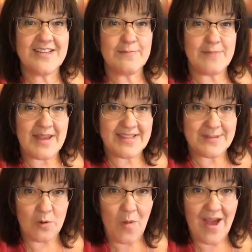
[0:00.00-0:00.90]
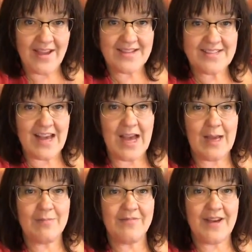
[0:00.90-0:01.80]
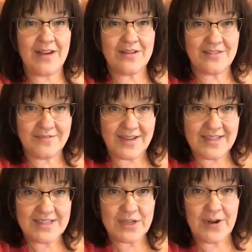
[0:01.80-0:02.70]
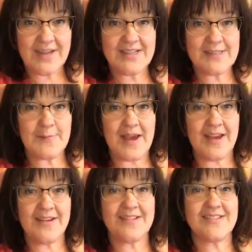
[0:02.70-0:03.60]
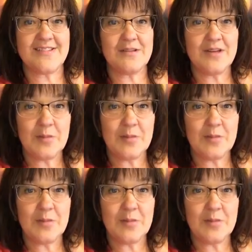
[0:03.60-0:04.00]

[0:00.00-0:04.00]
make some quiet time, find a great space,